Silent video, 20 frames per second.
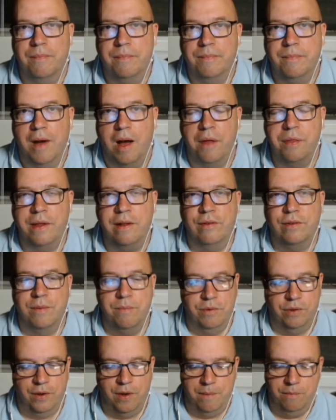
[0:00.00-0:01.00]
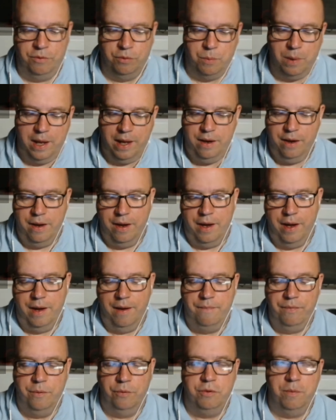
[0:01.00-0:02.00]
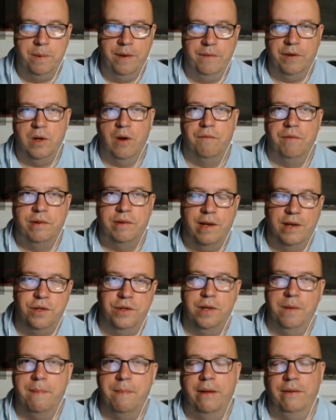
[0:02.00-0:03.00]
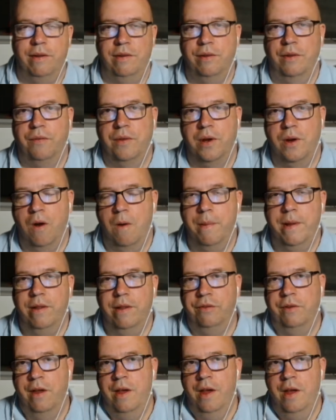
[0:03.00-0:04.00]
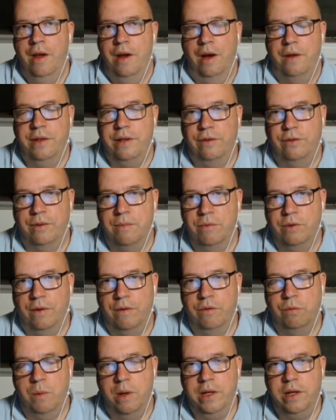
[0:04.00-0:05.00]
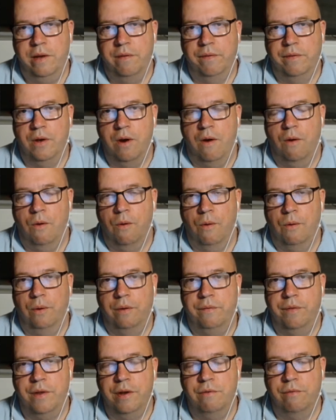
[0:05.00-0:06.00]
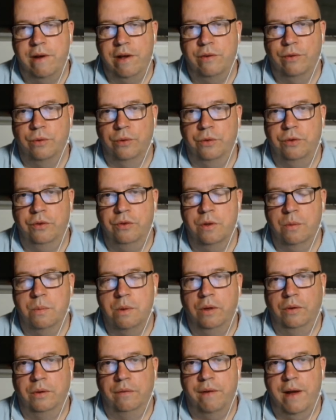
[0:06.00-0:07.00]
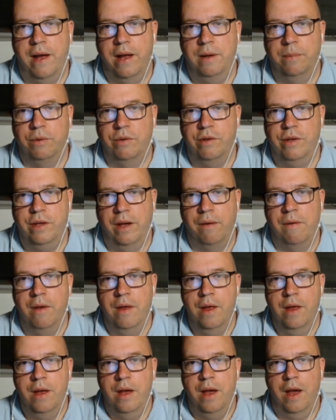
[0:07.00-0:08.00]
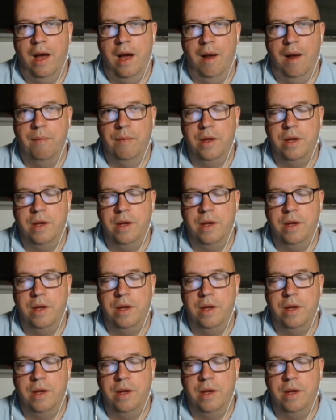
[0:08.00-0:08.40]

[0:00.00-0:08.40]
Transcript: I think sometimes when there was a bit of a conversation about this on the comments, I think sometimes when you've got all of the resources in the world available to you, you